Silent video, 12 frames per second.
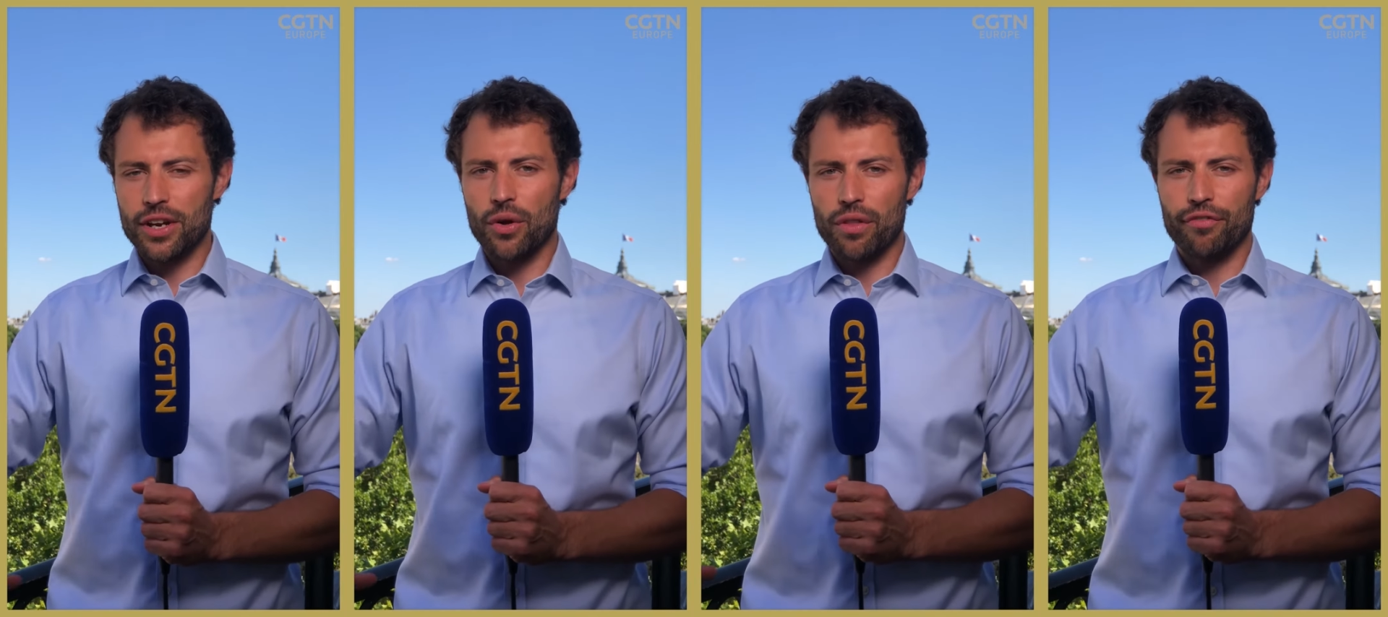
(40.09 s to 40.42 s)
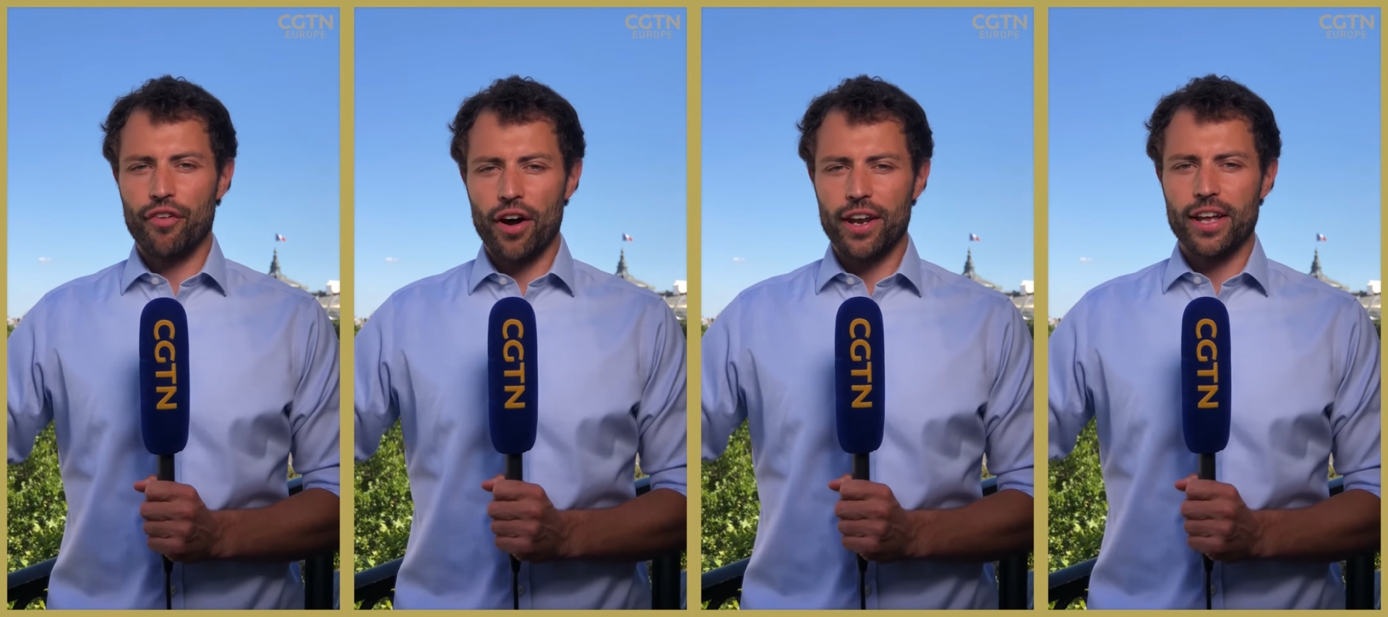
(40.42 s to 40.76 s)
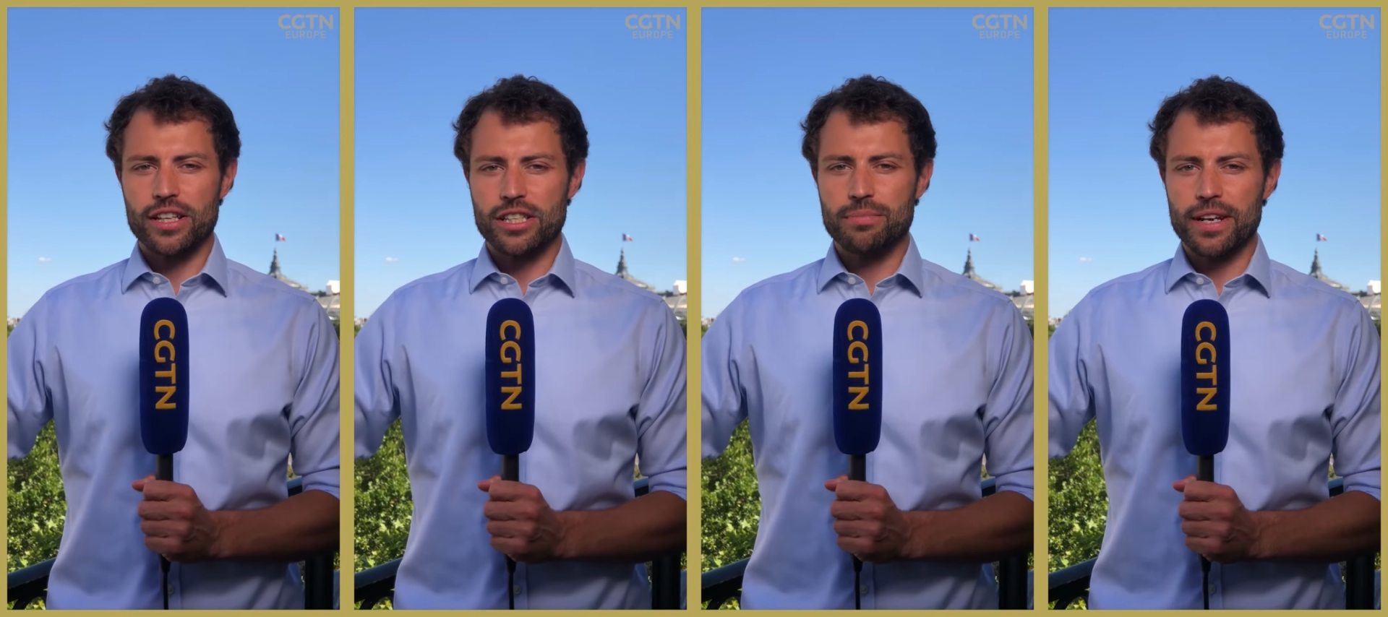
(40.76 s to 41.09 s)
not the
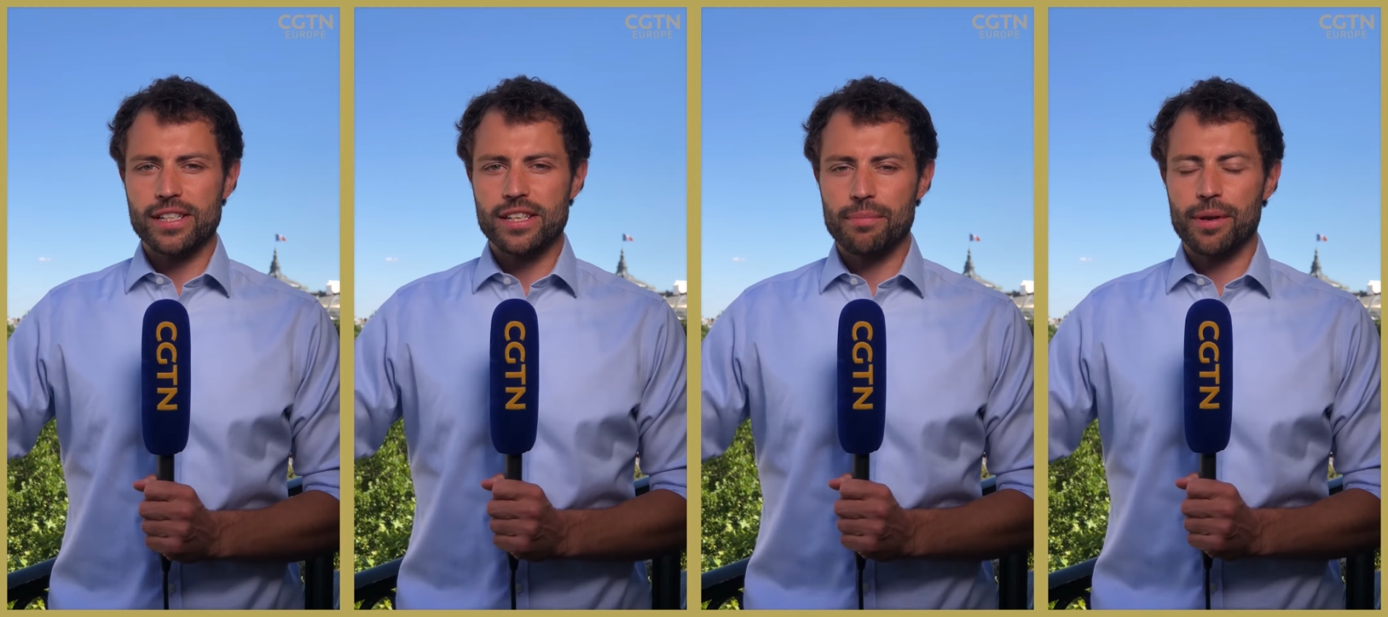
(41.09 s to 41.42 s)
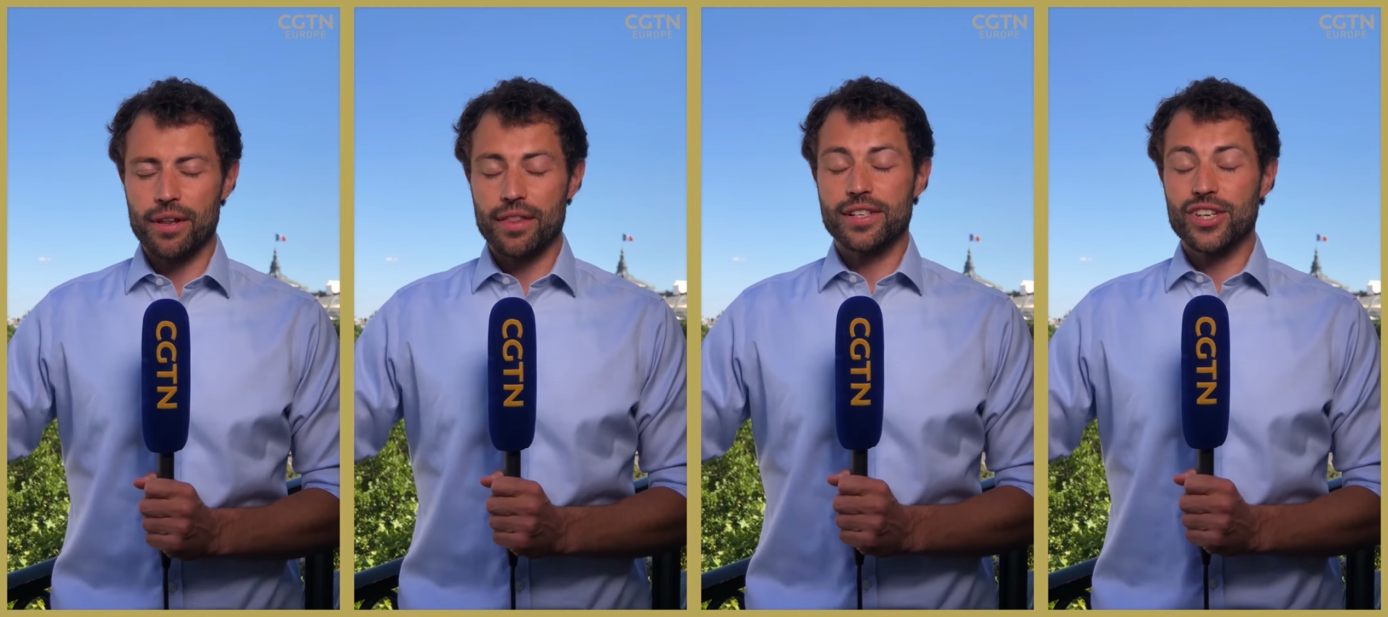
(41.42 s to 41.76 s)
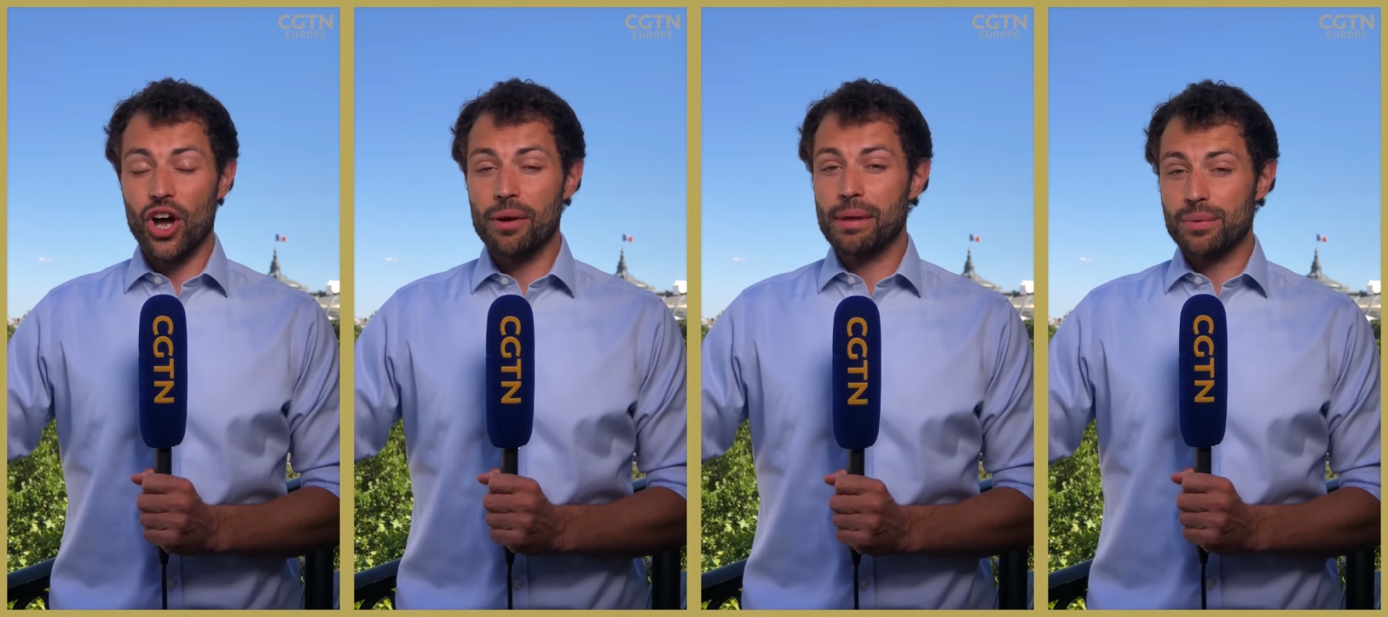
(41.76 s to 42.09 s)
finance minister, but at the
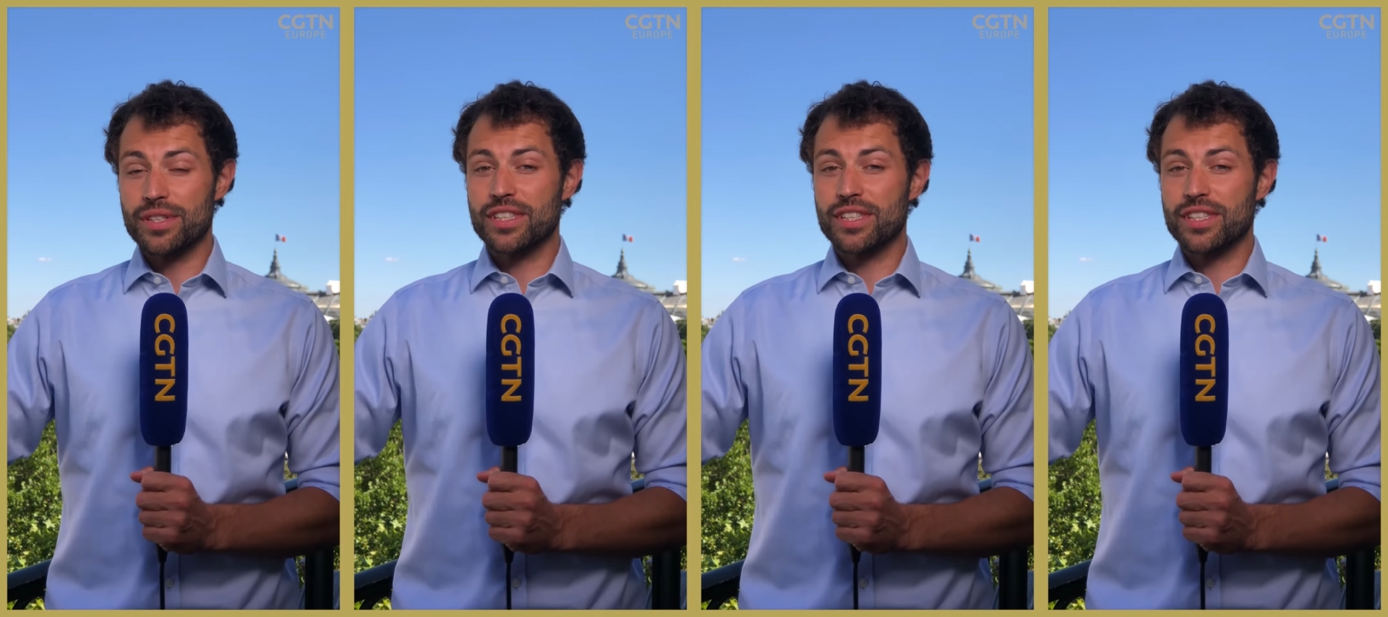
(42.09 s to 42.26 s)
time he was